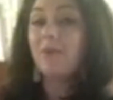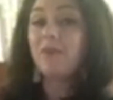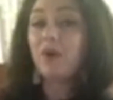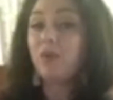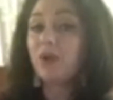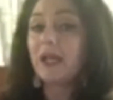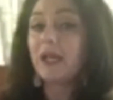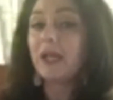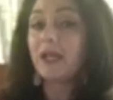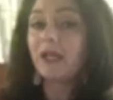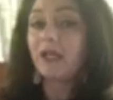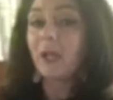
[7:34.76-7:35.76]
that we're getting
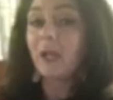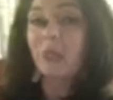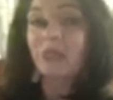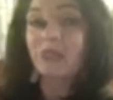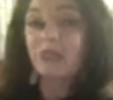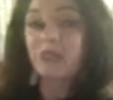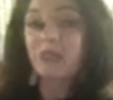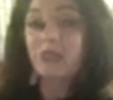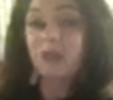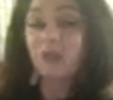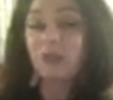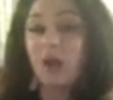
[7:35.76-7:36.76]
a lot of questions
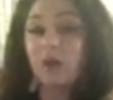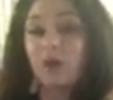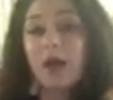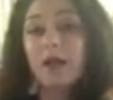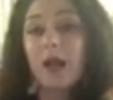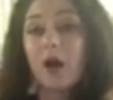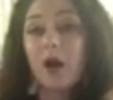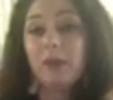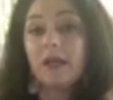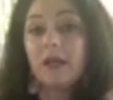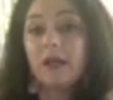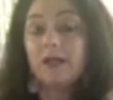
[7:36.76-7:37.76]
around right now,
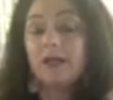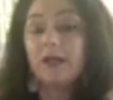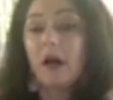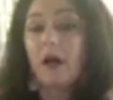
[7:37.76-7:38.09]
because